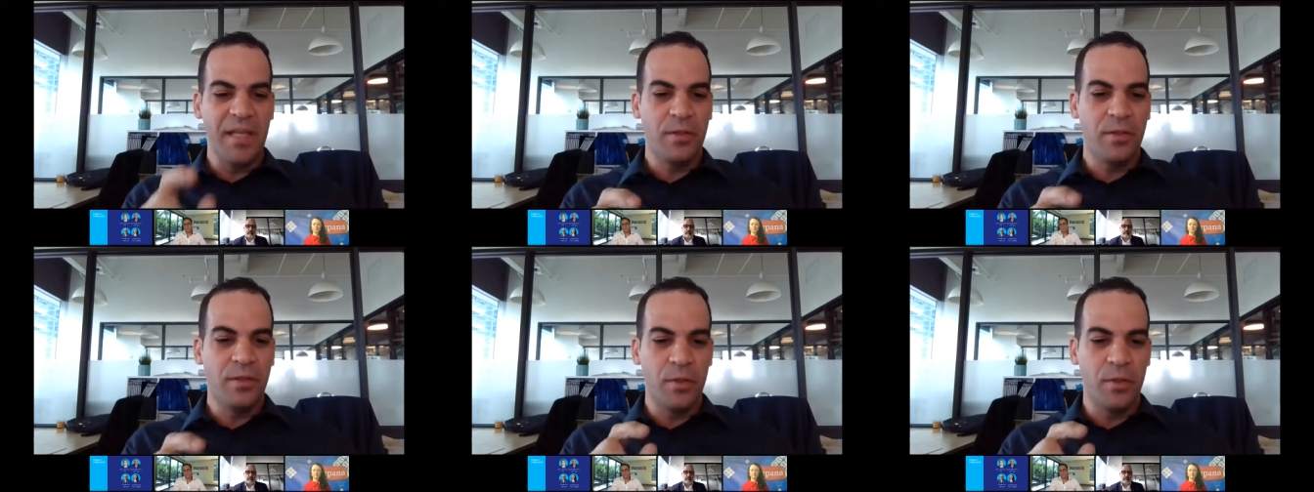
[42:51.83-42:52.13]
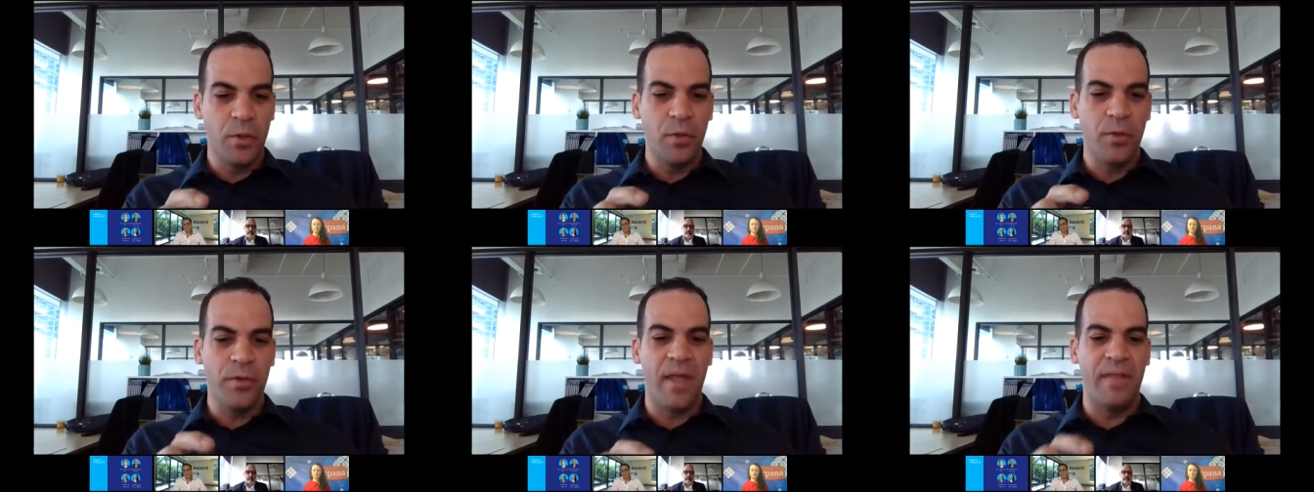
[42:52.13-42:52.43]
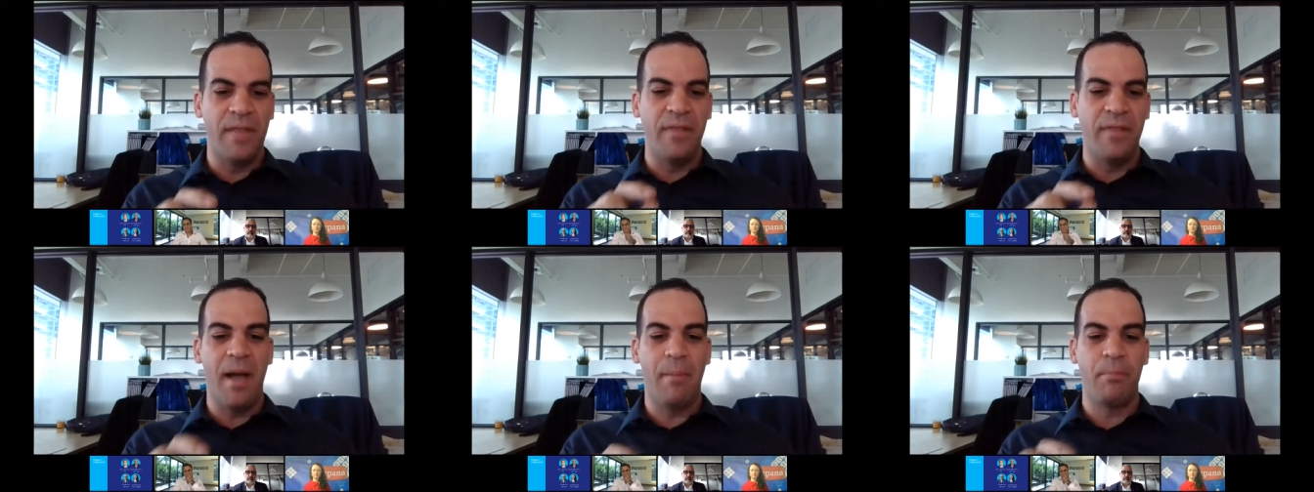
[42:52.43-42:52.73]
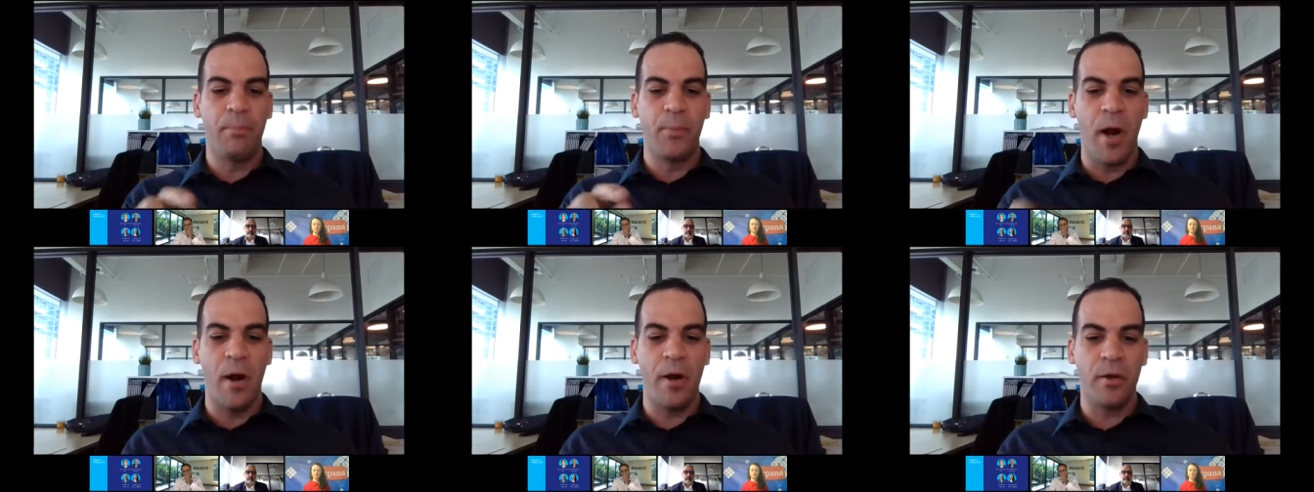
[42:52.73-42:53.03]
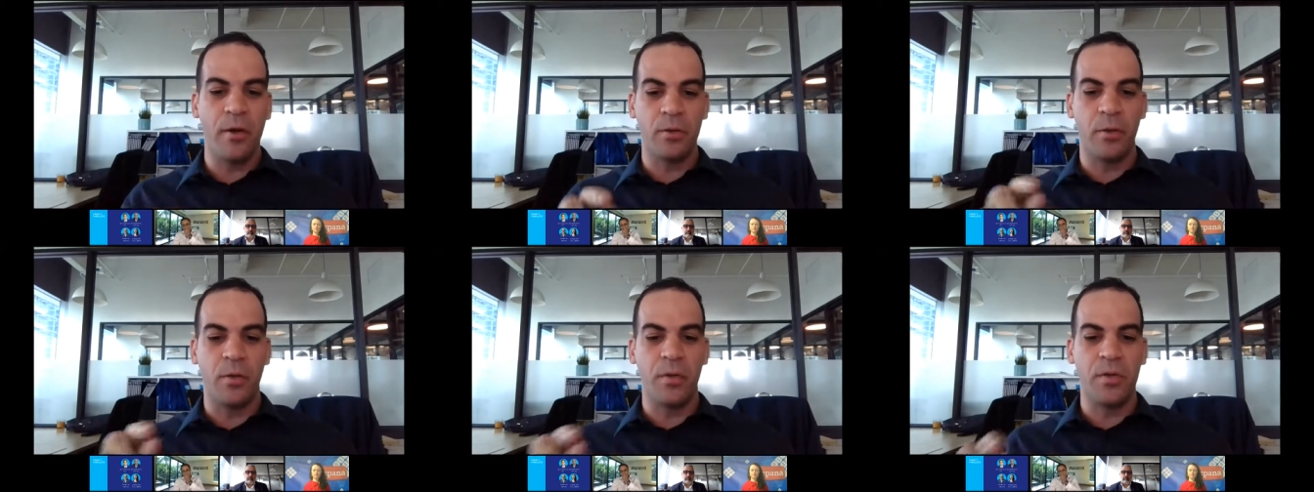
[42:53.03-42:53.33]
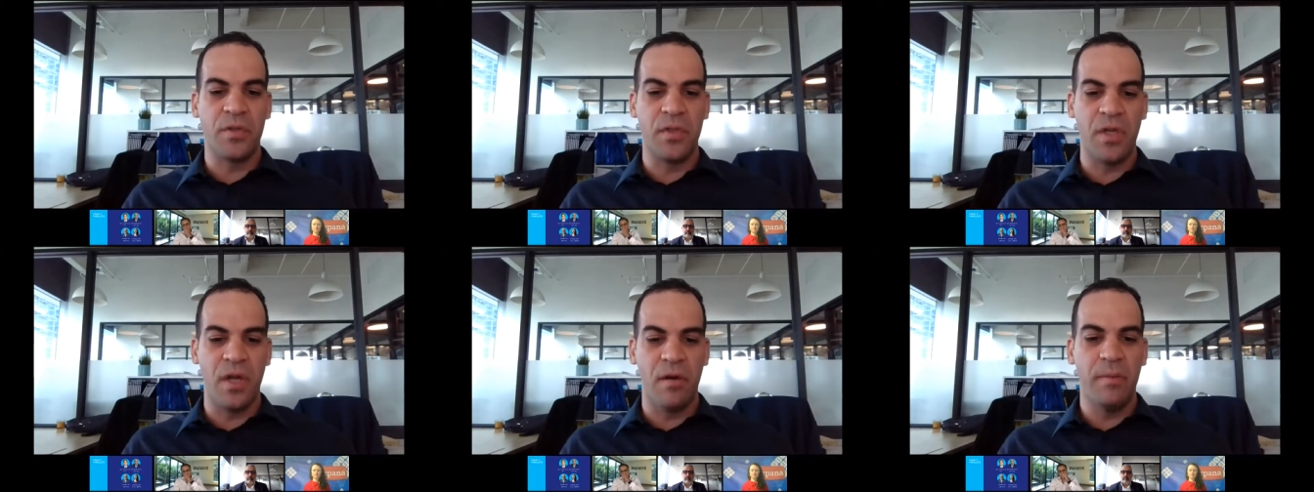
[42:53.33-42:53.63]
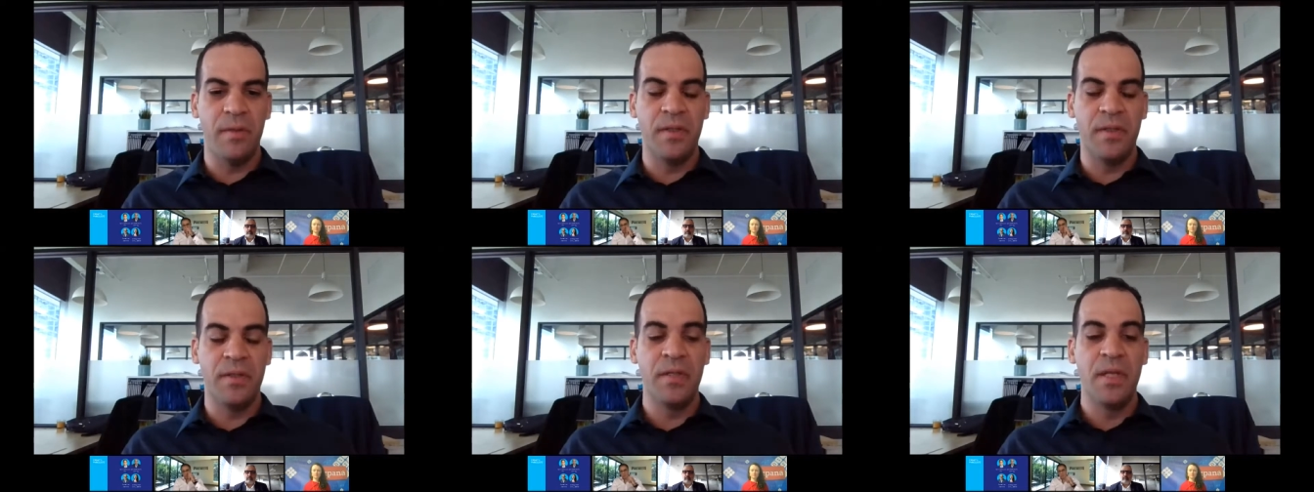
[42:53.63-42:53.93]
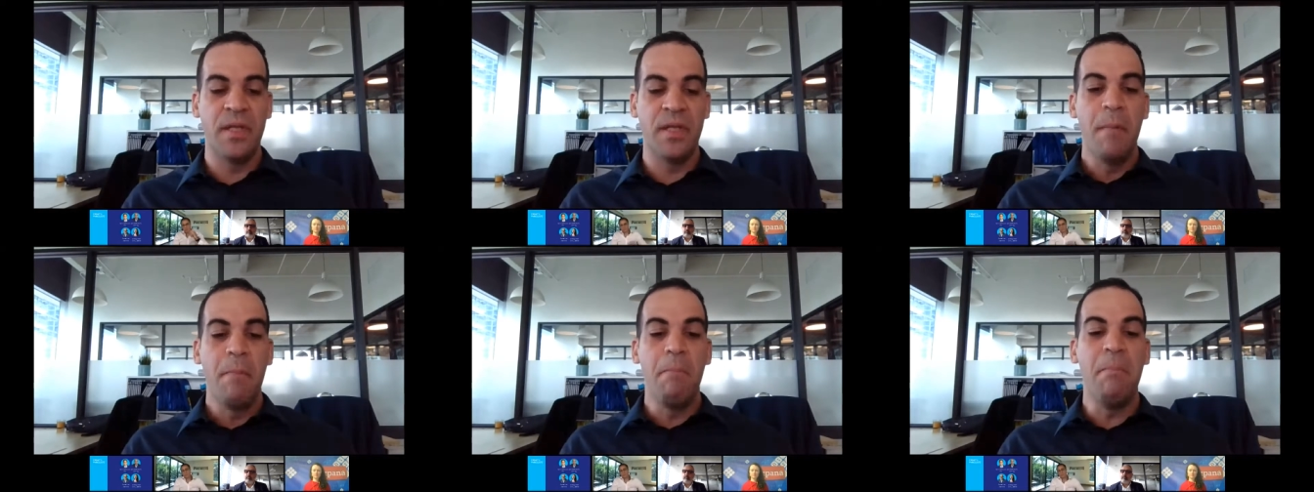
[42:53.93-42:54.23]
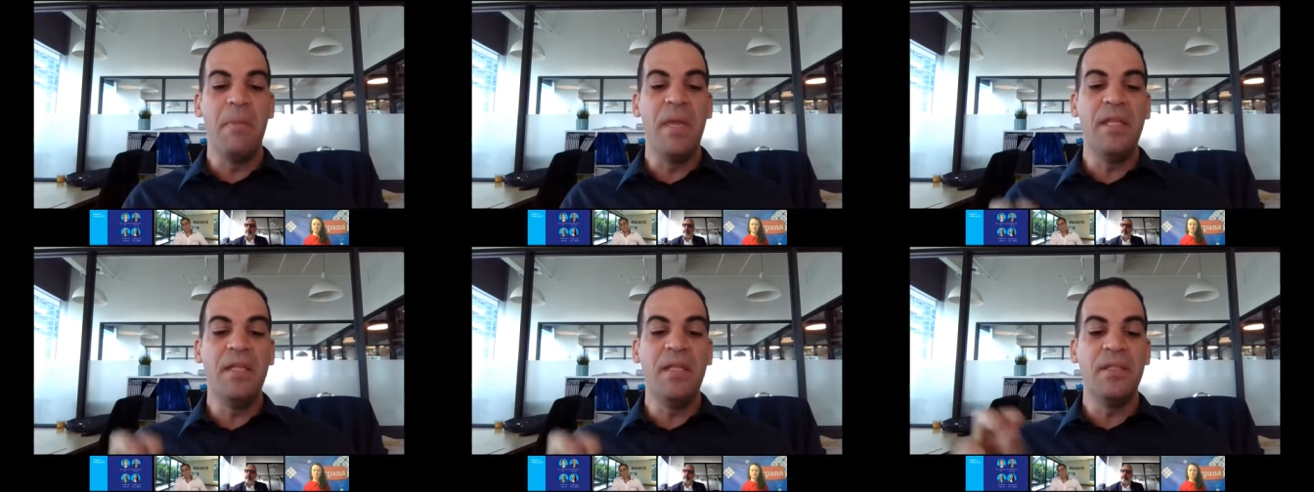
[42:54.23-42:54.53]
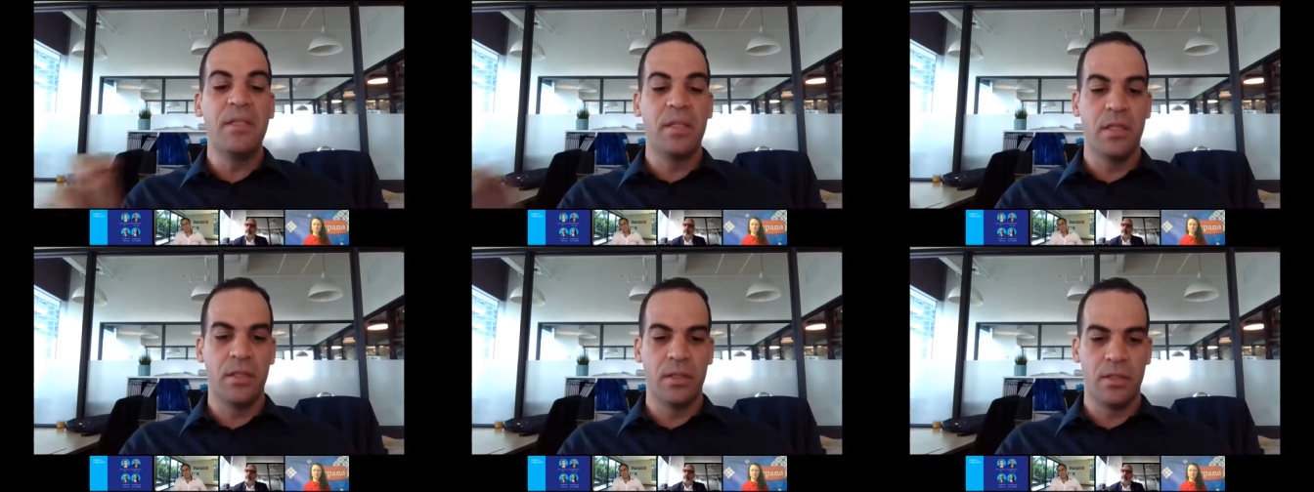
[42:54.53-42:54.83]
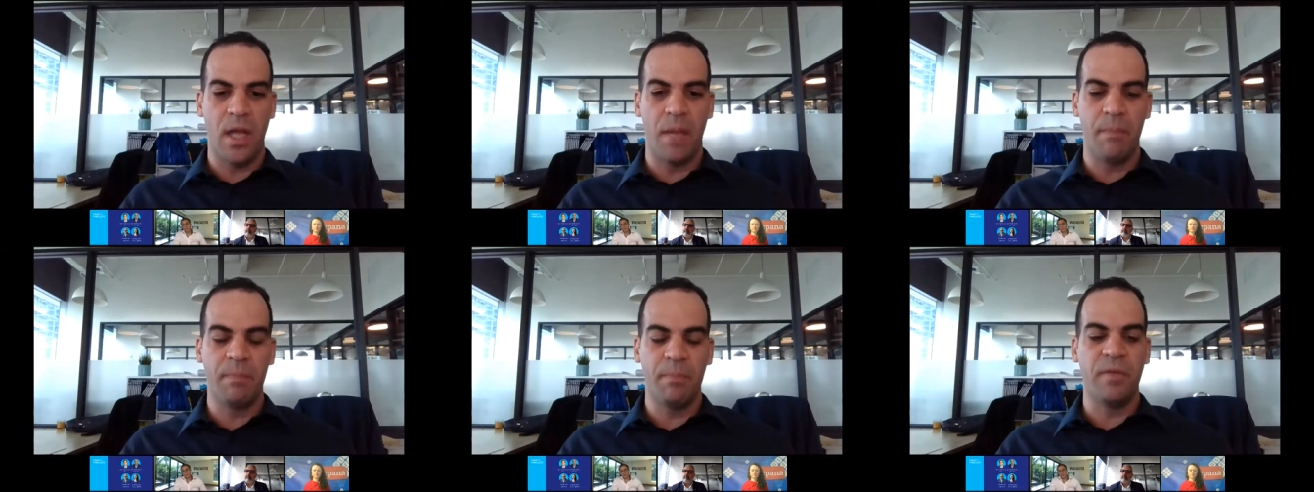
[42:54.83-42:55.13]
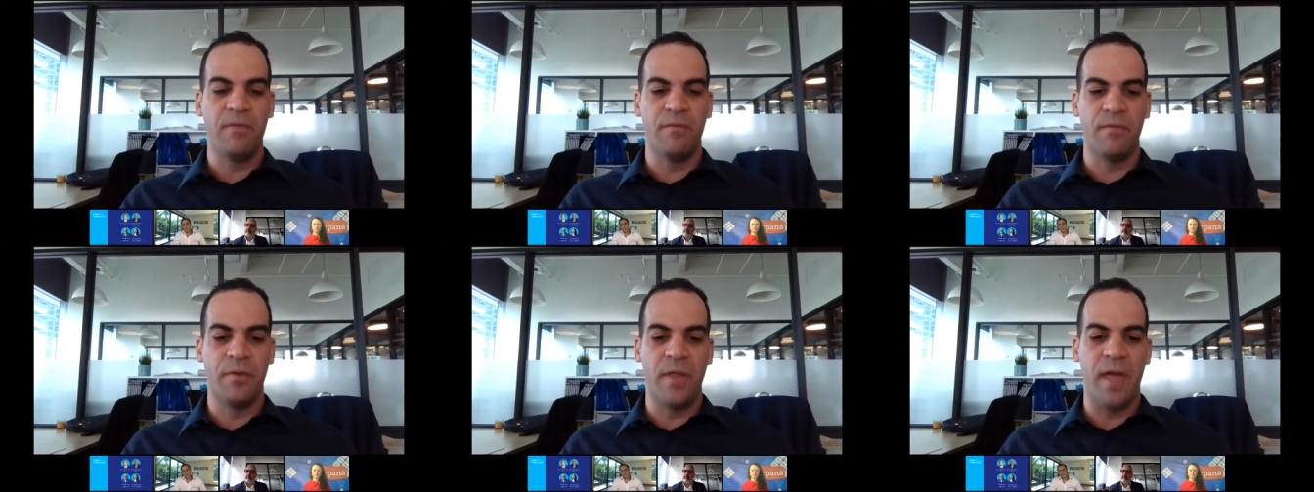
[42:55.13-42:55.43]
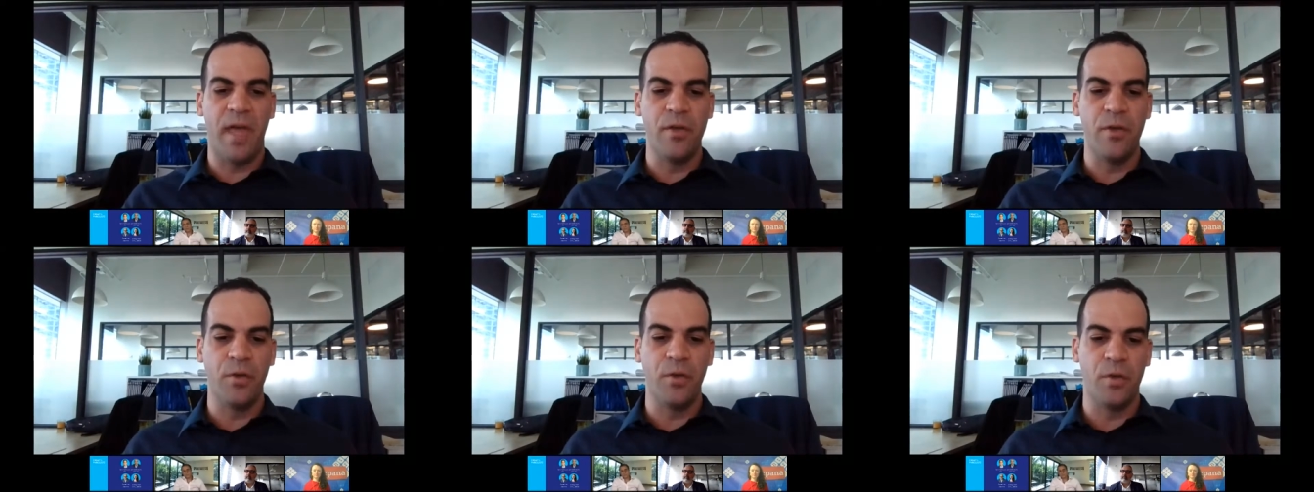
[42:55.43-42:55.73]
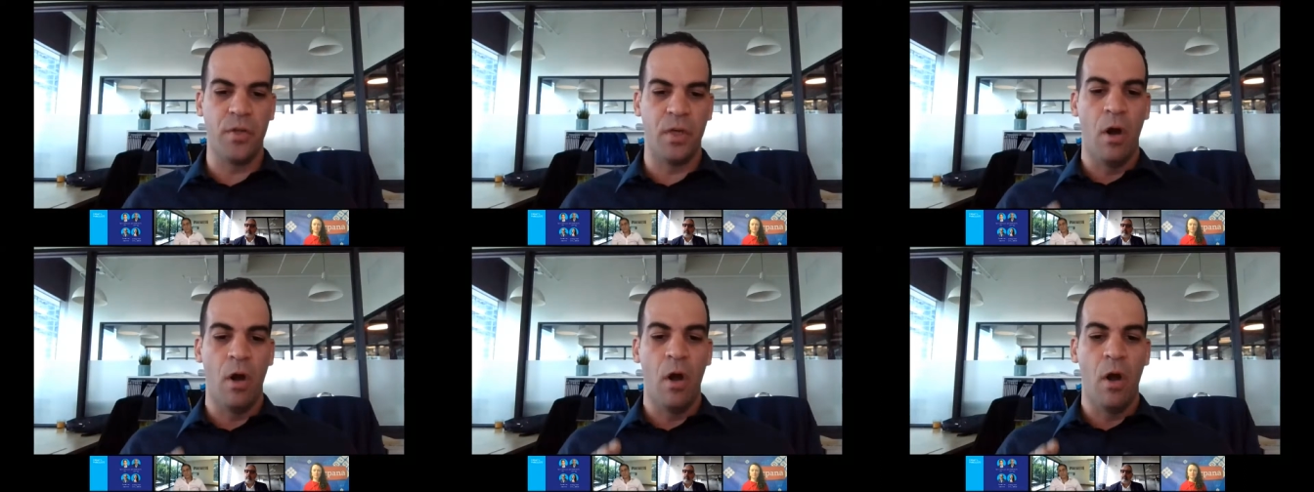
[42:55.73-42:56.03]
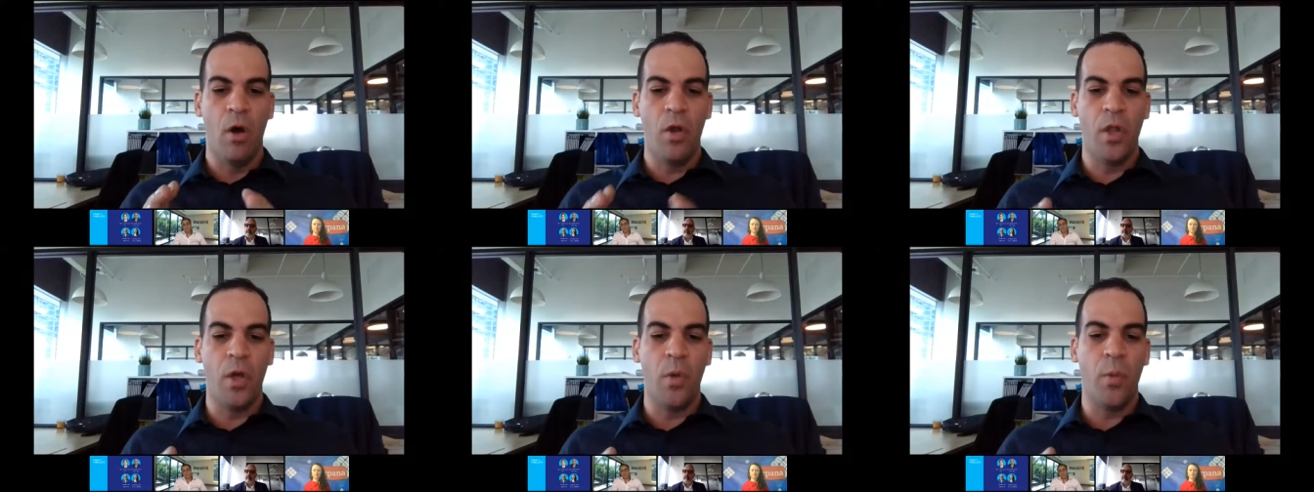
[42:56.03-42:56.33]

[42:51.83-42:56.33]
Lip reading: make sure that product or service means something for that user,